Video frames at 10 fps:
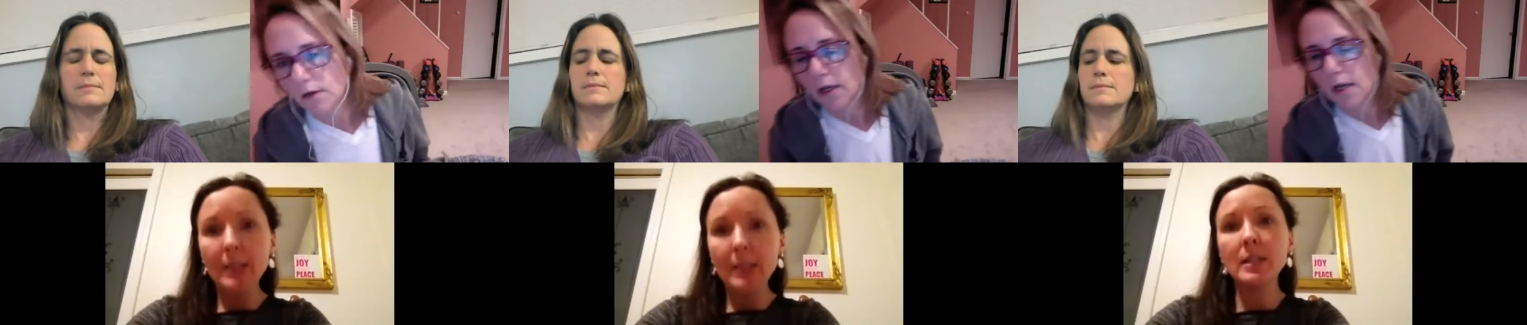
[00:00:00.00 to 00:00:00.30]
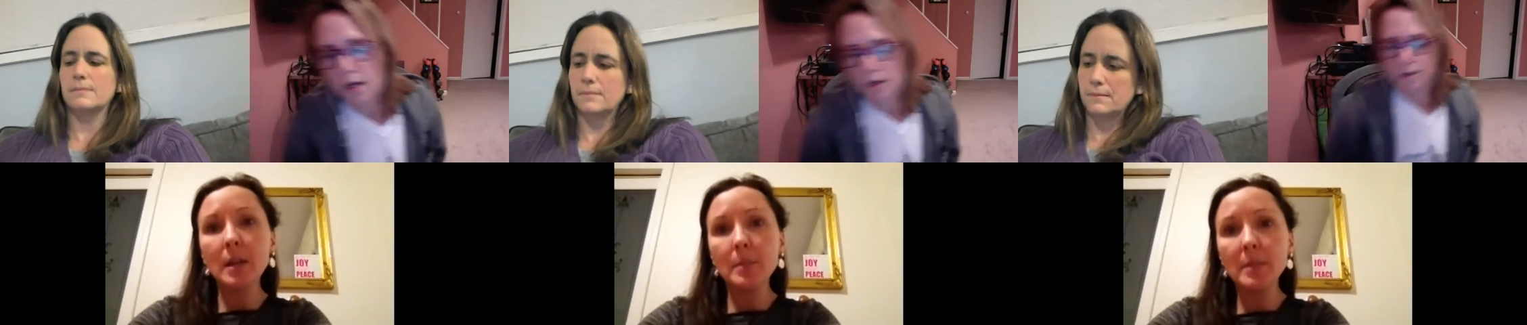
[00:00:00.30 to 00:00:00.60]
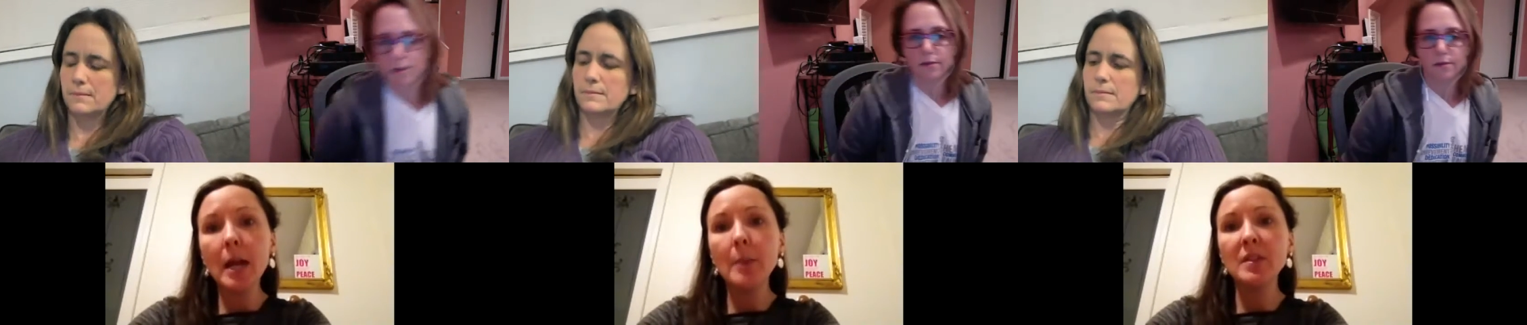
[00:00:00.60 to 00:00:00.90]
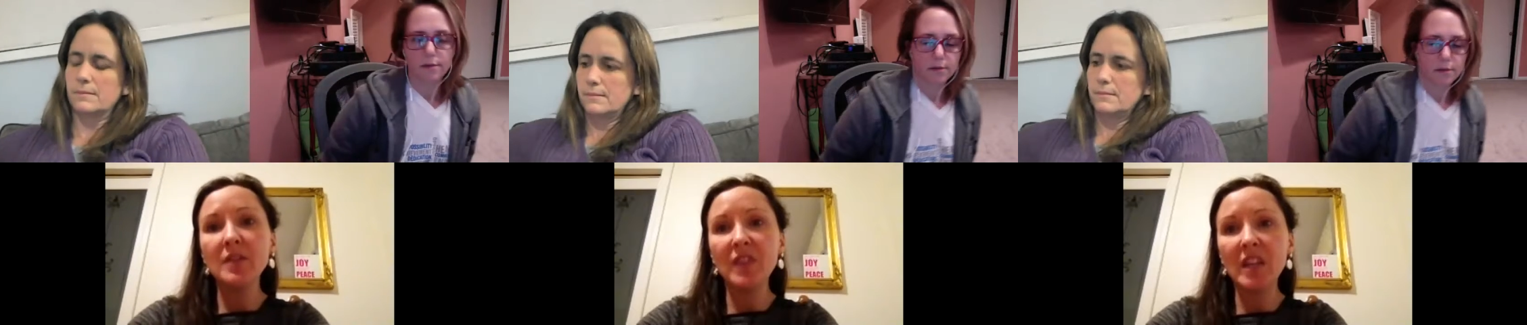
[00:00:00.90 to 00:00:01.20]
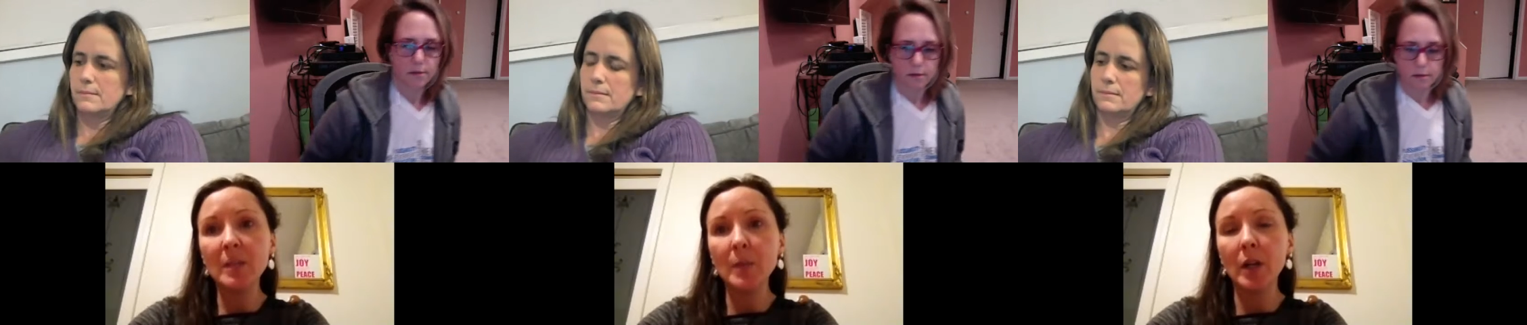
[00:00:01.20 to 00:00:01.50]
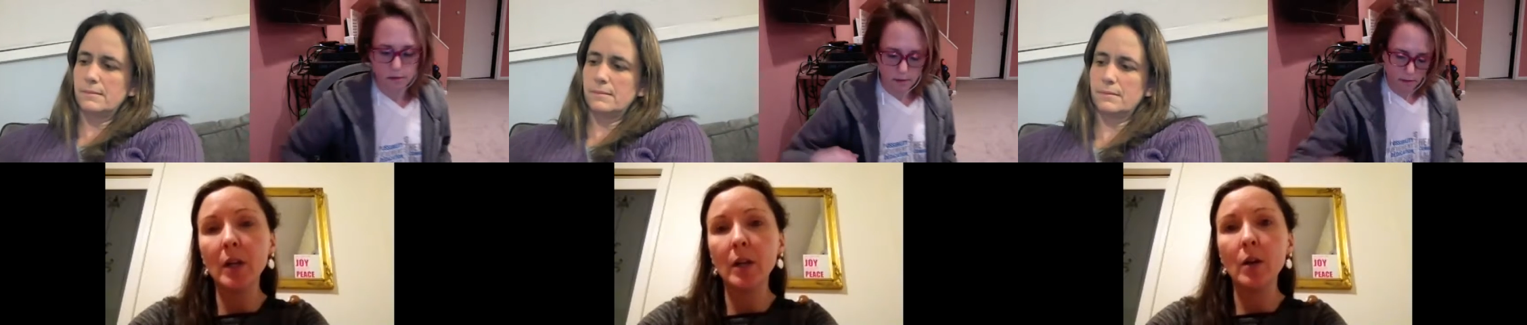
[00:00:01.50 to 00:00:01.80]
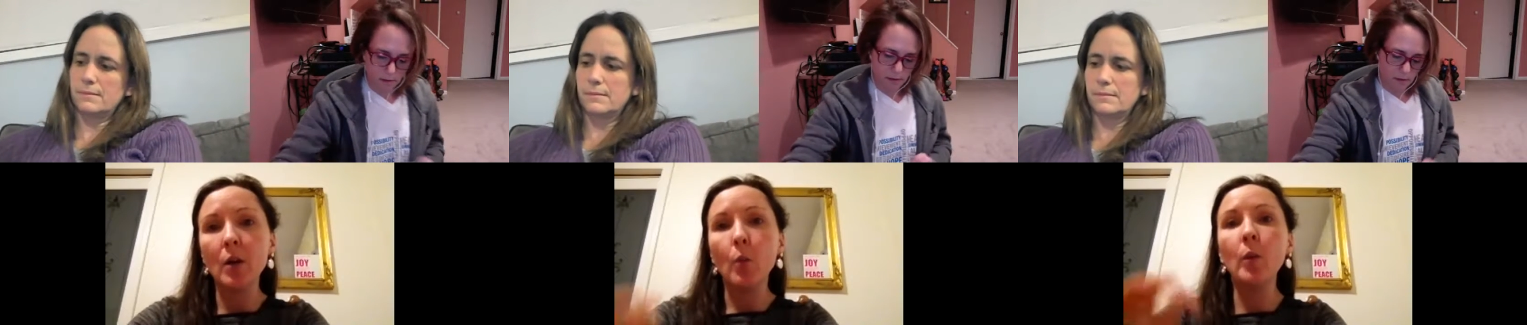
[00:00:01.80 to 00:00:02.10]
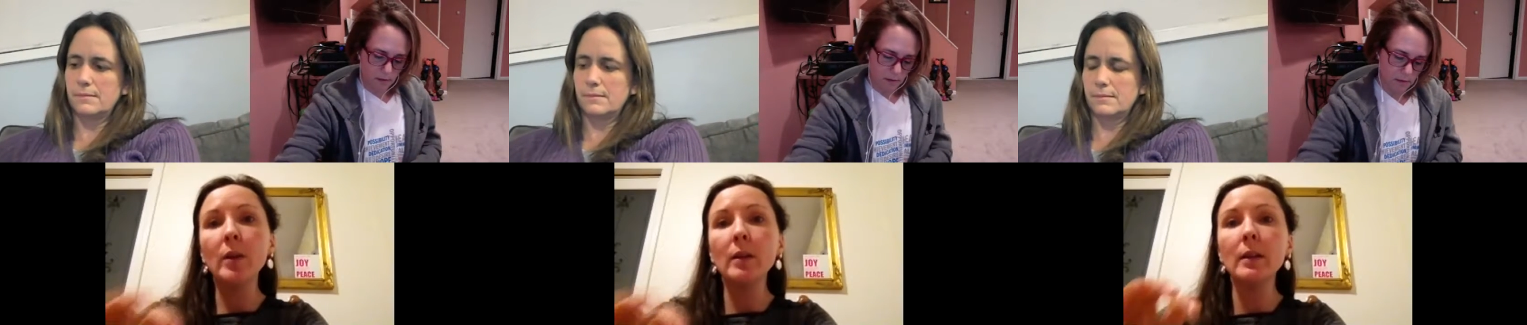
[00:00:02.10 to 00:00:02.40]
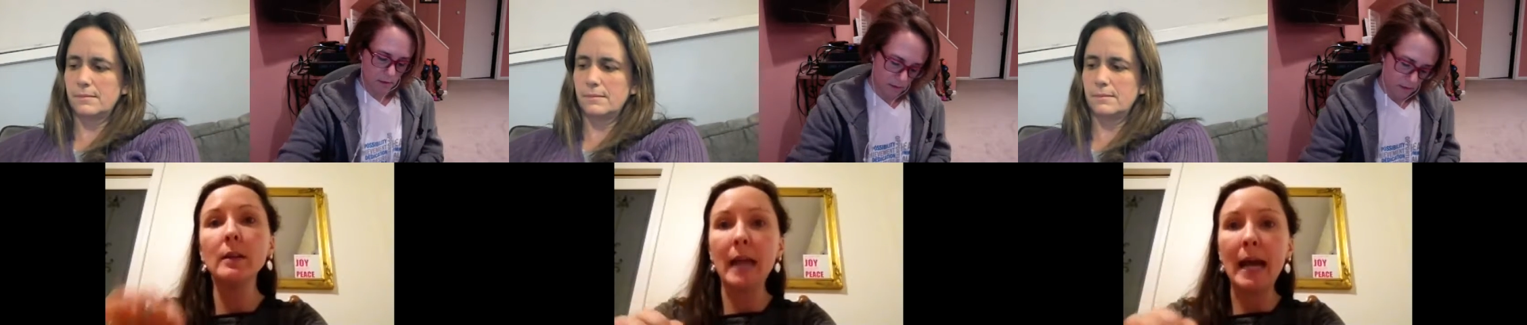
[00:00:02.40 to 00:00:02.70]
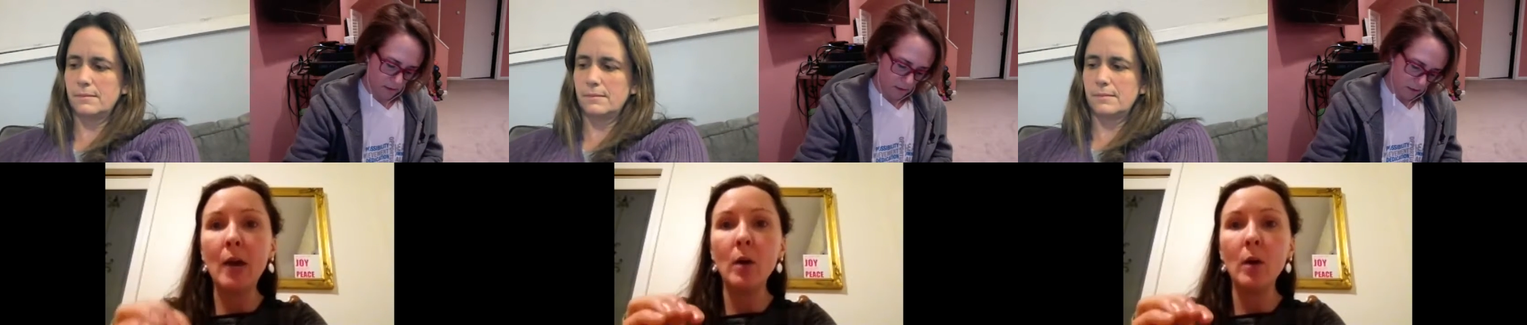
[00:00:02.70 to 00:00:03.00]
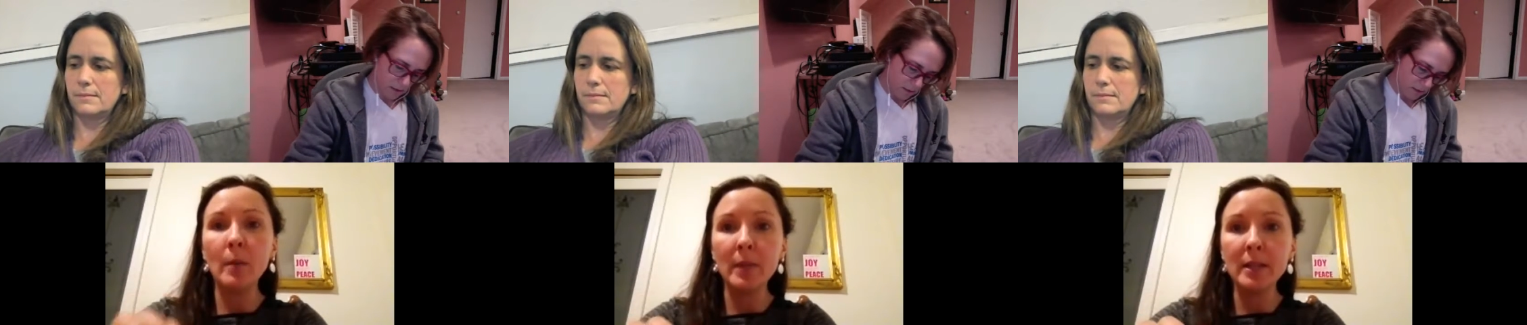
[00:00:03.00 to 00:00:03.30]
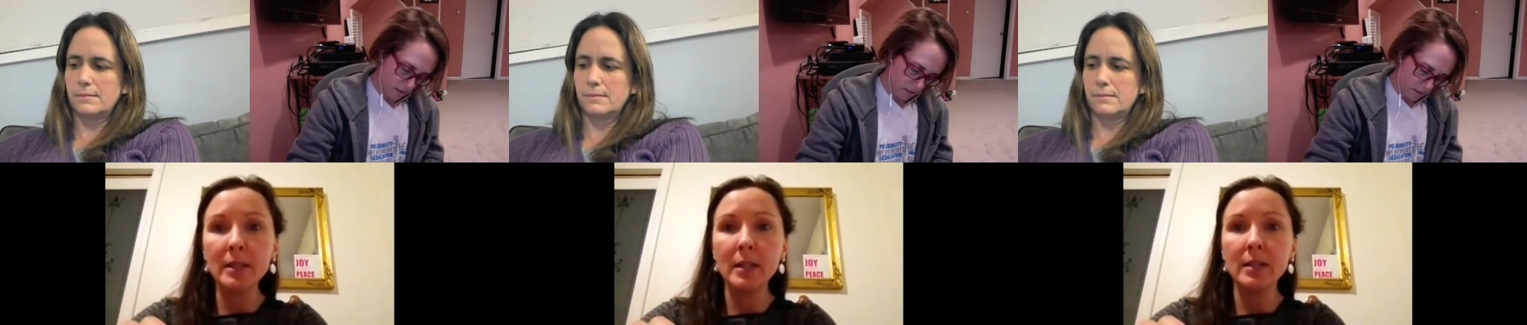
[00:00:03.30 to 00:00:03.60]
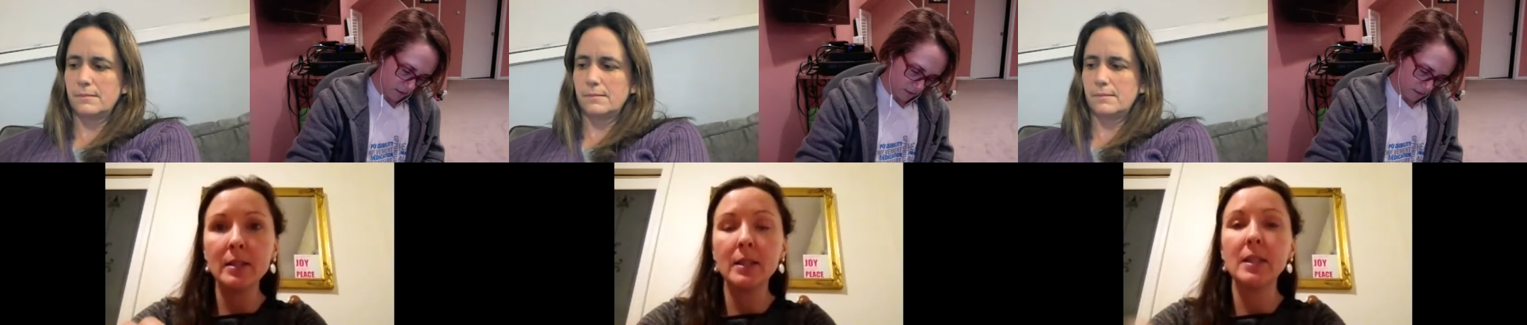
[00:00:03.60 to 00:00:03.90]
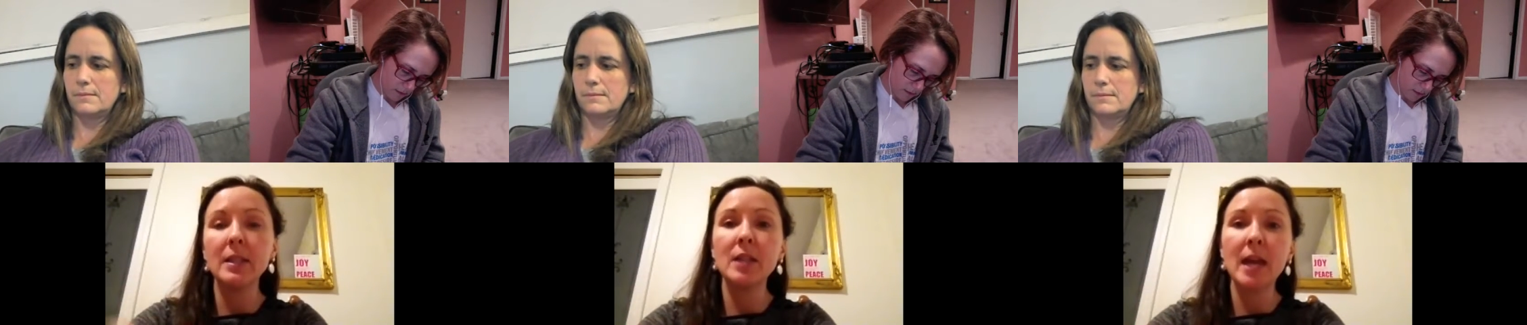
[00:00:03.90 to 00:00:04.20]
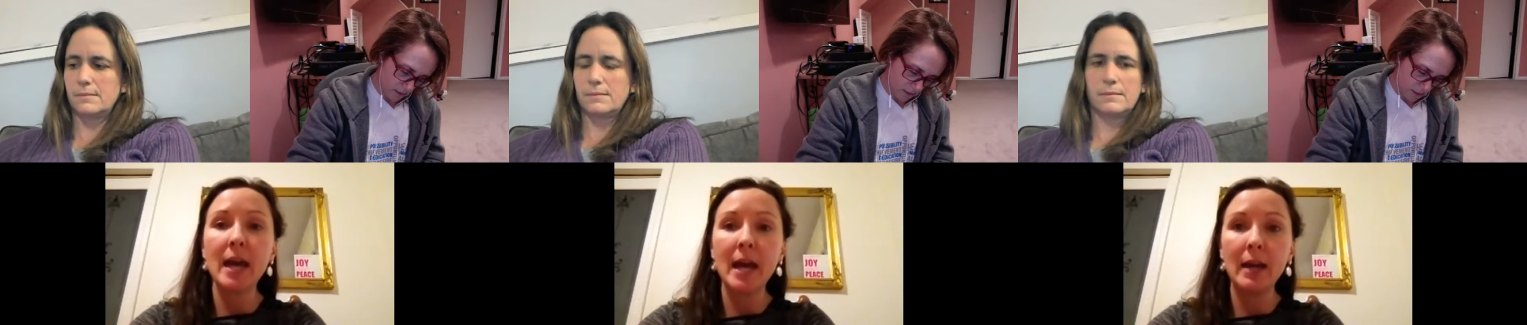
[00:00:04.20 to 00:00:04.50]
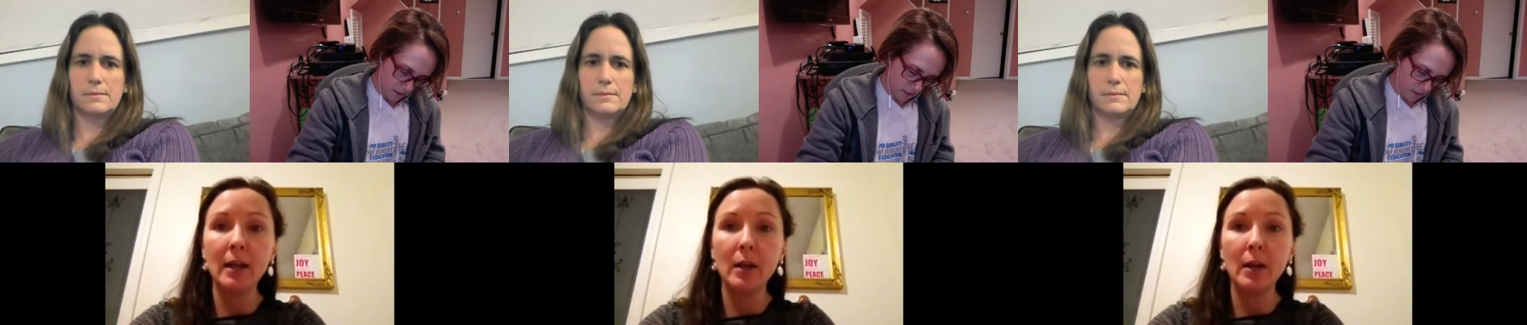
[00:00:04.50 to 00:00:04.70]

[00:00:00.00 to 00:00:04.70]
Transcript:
Speaker 1: And sometimes Facebook will allow a business to tag a